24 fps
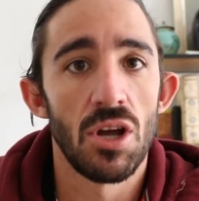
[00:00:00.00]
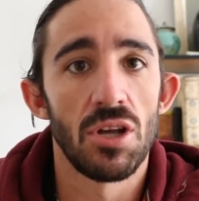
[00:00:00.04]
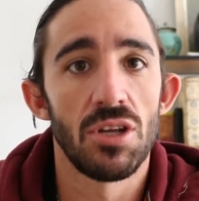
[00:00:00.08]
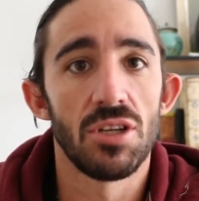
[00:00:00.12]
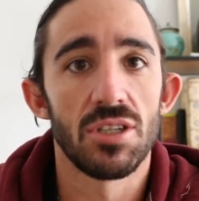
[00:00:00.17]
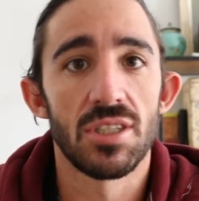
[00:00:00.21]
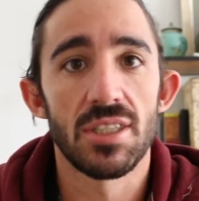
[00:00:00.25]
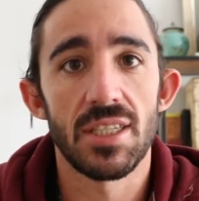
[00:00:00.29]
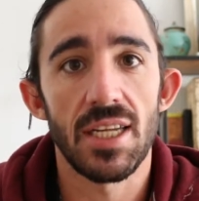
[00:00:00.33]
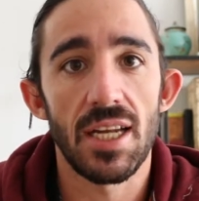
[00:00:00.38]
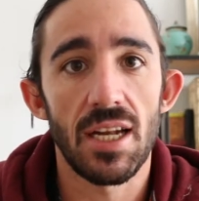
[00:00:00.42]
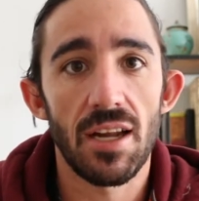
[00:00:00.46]

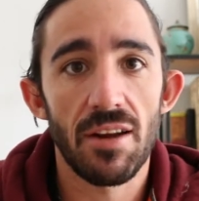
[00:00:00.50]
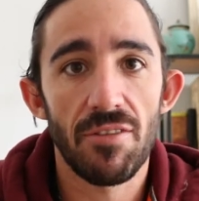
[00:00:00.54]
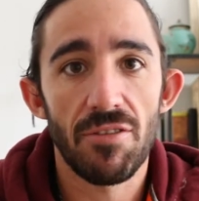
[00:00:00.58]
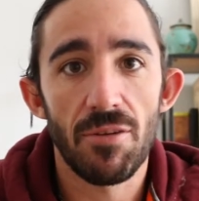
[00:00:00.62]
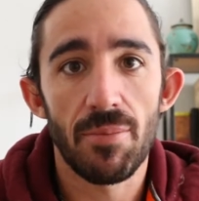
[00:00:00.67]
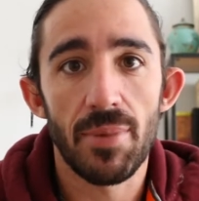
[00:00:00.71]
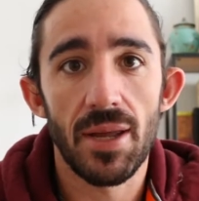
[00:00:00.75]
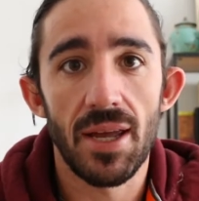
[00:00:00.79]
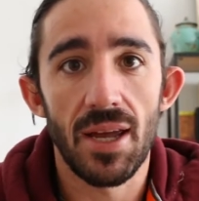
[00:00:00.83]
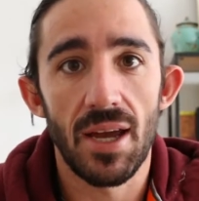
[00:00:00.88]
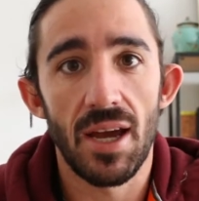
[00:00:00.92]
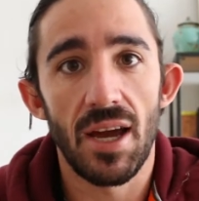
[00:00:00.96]
you're stealing
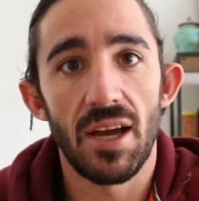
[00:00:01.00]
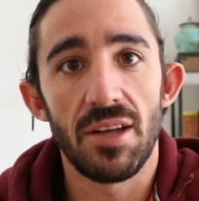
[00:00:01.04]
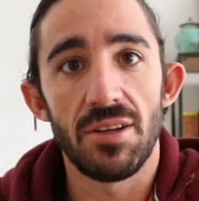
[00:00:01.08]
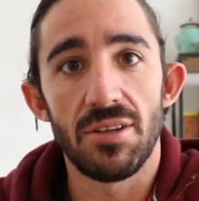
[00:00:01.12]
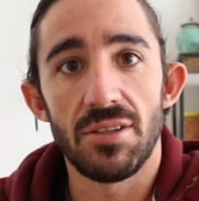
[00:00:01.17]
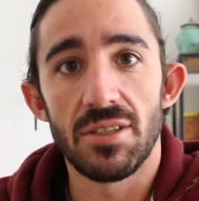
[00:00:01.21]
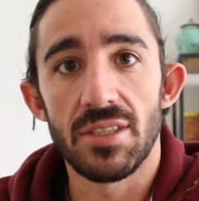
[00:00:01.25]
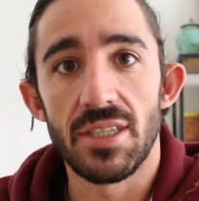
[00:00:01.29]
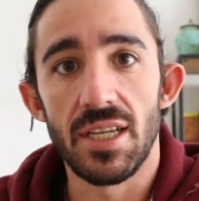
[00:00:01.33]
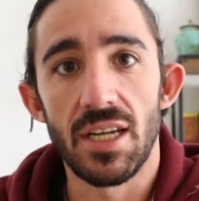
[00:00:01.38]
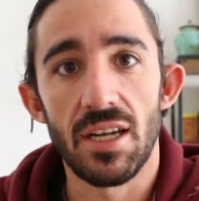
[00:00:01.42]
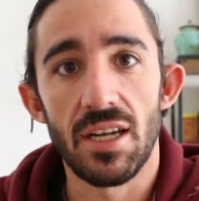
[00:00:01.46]
from here,
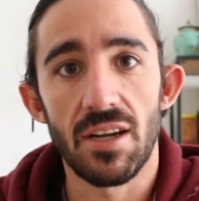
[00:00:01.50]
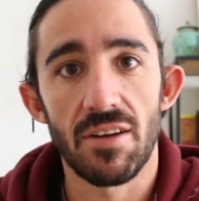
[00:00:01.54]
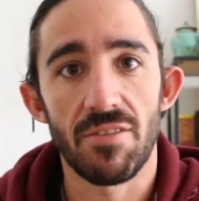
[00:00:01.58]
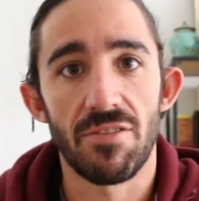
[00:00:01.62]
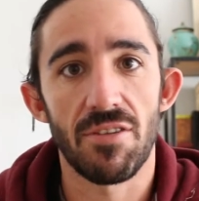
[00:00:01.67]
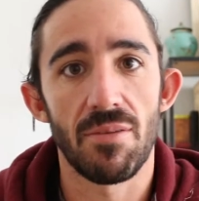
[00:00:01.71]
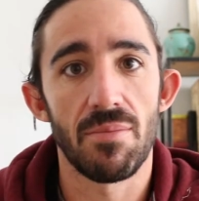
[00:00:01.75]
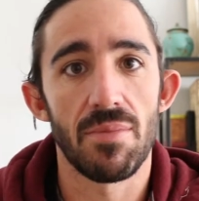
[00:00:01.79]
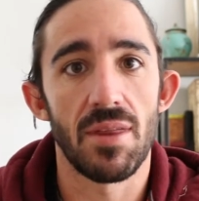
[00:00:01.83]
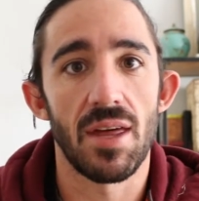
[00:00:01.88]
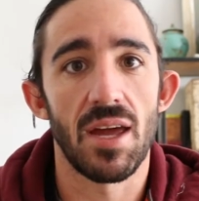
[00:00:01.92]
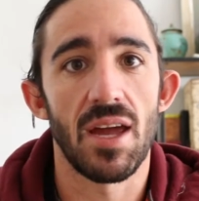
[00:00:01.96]
you're stealing
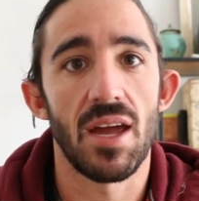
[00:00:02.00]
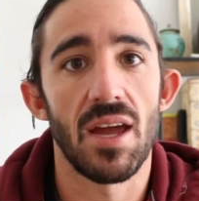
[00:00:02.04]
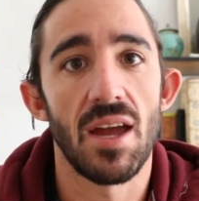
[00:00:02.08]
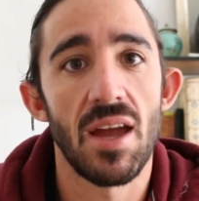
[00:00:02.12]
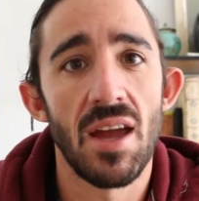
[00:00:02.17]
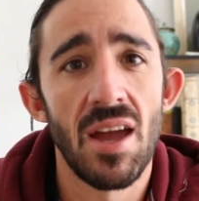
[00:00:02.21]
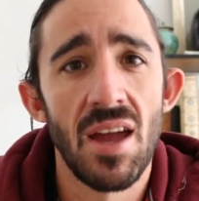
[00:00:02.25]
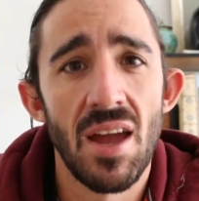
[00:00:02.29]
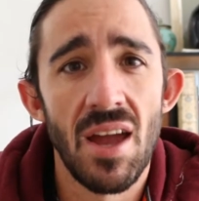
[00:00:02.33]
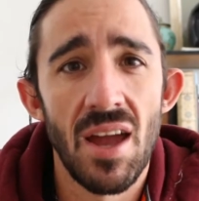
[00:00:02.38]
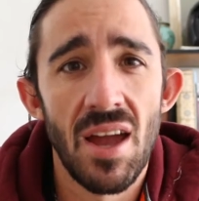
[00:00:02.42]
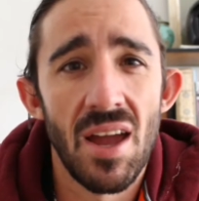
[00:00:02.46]
from
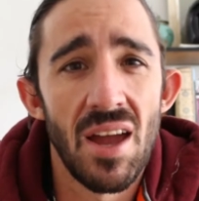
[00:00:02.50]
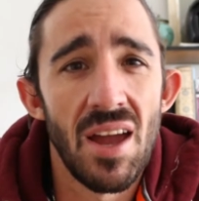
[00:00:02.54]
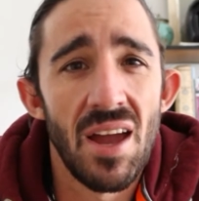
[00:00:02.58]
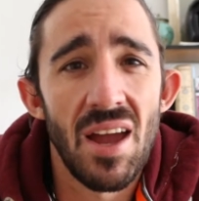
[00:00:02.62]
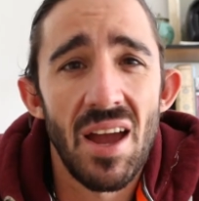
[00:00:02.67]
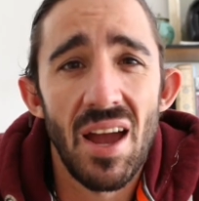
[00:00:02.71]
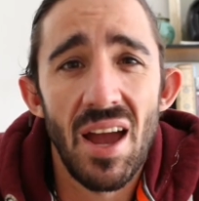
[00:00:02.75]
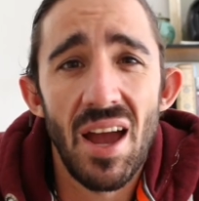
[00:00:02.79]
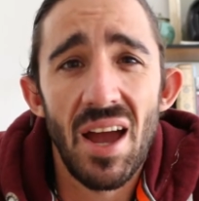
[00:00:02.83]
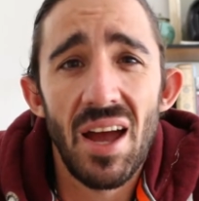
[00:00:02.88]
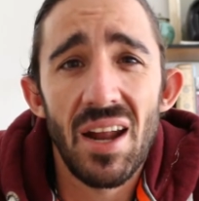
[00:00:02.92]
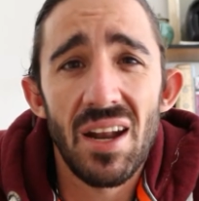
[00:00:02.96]
there,
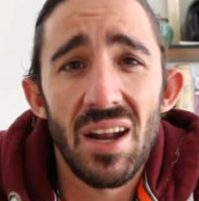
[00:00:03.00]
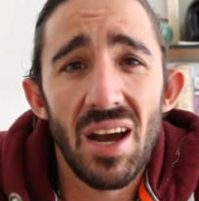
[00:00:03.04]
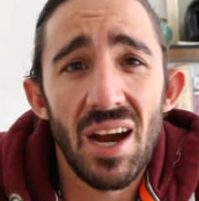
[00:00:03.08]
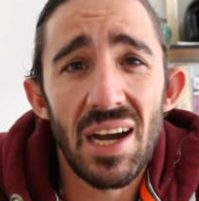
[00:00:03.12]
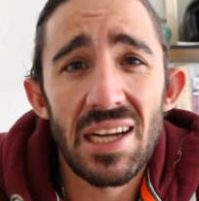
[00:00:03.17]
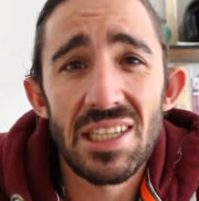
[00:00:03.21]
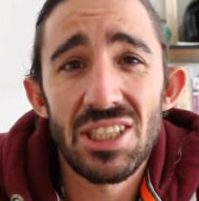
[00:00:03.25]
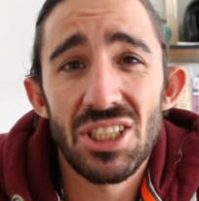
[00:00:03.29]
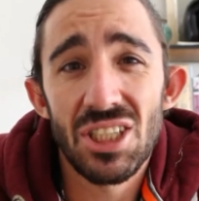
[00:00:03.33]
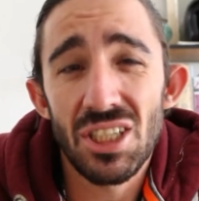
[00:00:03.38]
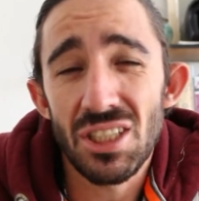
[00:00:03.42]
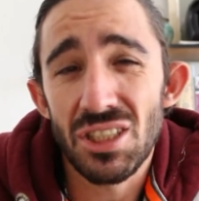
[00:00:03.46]
and
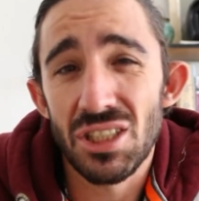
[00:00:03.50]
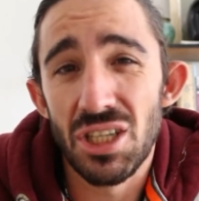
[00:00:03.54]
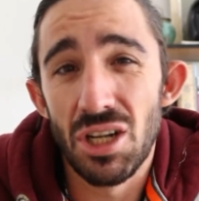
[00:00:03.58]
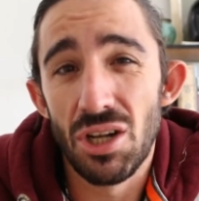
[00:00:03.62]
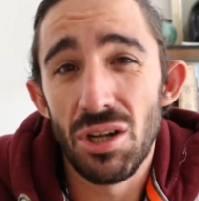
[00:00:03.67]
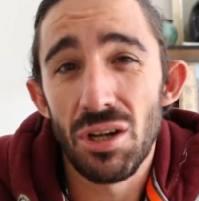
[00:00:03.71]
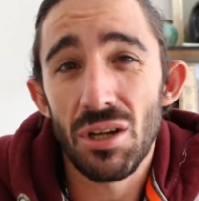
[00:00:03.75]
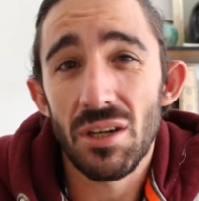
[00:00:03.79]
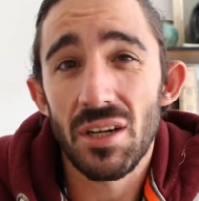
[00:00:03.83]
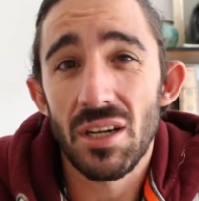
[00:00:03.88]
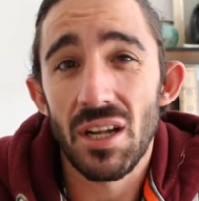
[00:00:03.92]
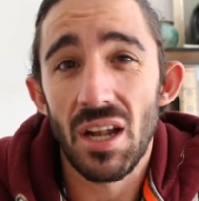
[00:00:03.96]
I just
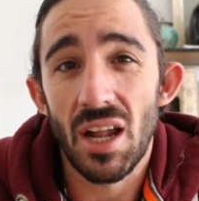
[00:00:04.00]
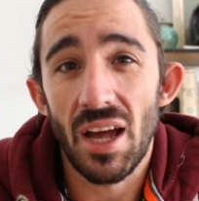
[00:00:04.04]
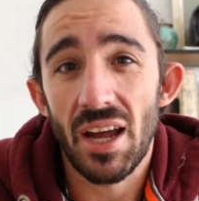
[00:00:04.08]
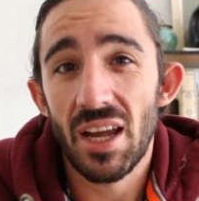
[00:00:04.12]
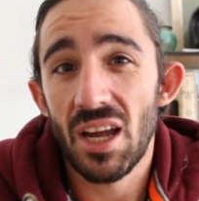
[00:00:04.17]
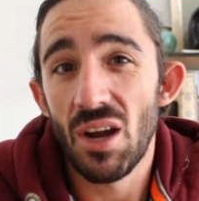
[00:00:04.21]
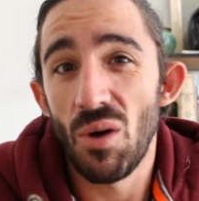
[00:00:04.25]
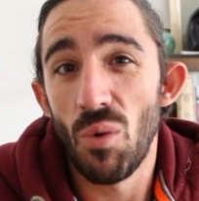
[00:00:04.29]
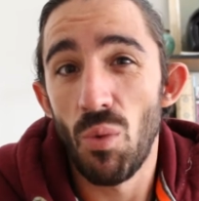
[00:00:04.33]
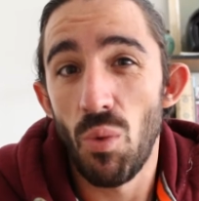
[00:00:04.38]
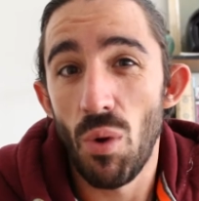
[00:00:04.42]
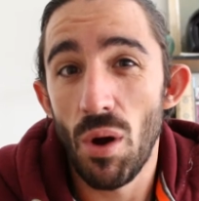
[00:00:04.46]
looked
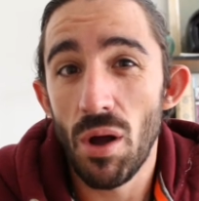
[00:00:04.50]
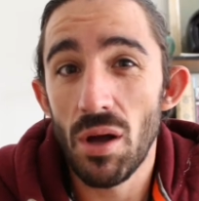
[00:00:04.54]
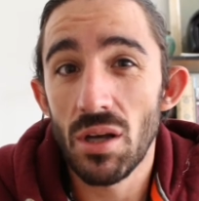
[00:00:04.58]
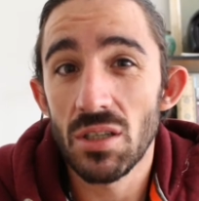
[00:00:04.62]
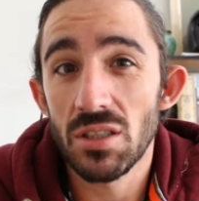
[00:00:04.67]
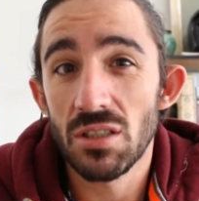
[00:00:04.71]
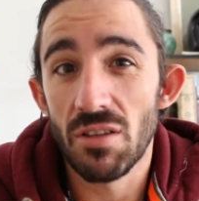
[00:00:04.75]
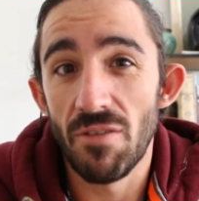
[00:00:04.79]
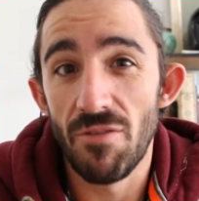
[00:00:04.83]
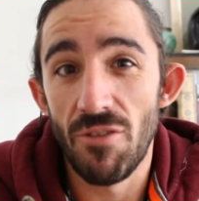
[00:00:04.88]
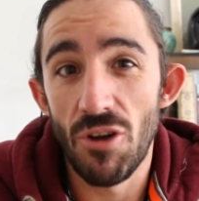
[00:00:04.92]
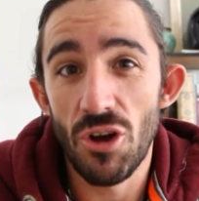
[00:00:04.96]
like a
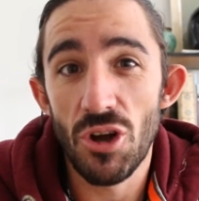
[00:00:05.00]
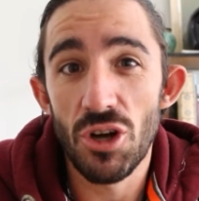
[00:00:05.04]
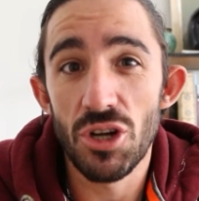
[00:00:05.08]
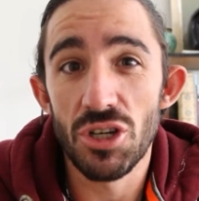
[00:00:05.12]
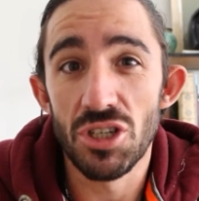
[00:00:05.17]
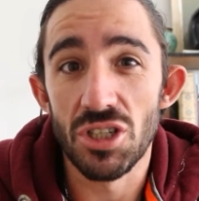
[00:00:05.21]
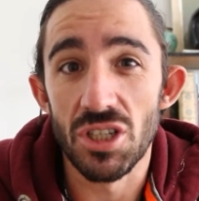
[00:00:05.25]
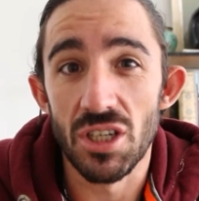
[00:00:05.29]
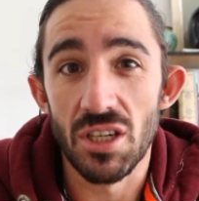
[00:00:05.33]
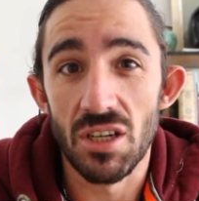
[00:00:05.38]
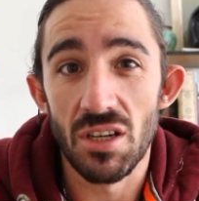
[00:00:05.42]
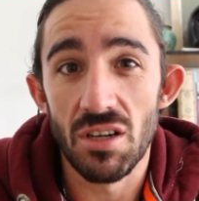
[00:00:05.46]
worse
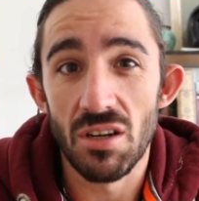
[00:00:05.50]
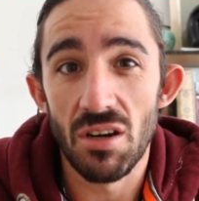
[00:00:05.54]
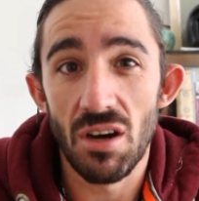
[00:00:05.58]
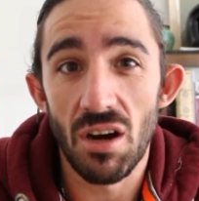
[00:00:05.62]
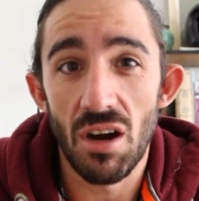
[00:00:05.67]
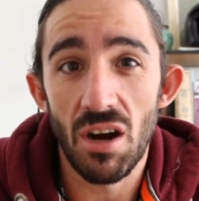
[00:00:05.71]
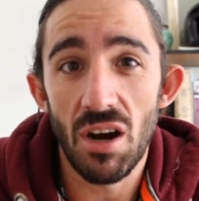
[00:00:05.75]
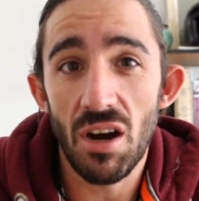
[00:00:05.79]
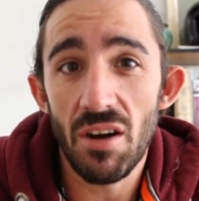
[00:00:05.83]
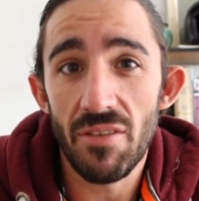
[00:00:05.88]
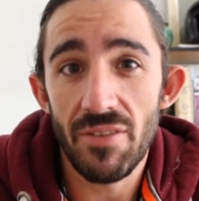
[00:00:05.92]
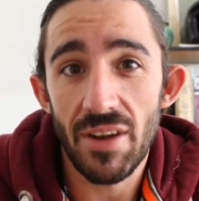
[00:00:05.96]
version
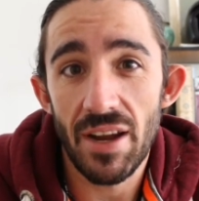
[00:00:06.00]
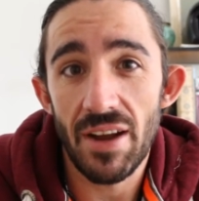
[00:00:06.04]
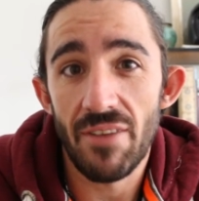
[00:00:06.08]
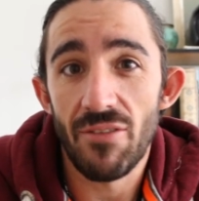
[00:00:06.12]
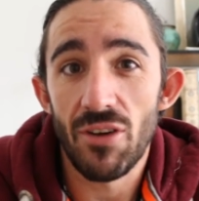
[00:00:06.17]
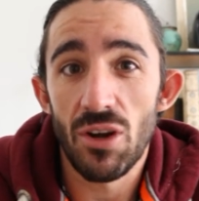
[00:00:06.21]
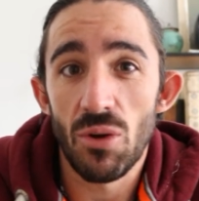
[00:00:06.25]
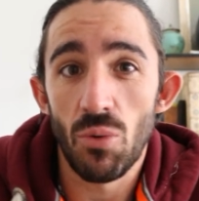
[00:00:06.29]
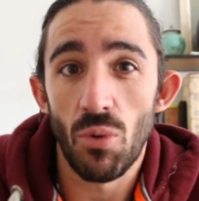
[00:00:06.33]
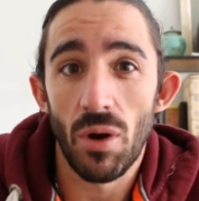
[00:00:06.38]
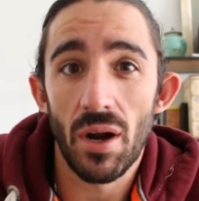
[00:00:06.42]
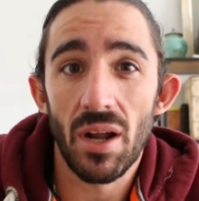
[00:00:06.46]
of
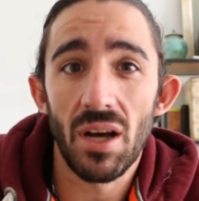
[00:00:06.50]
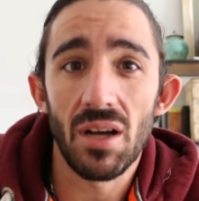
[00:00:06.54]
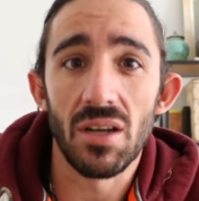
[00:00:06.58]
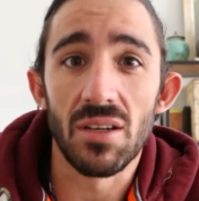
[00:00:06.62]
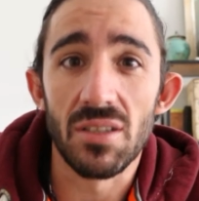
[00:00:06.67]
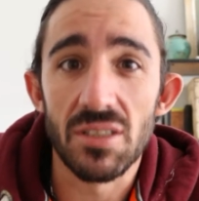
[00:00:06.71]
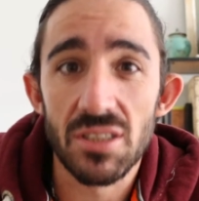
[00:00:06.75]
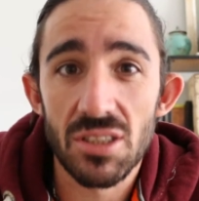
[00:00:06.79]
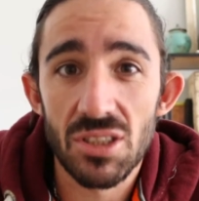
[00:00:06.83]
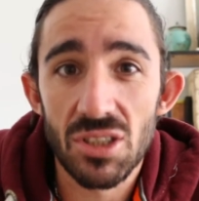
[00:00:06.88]
everyone else.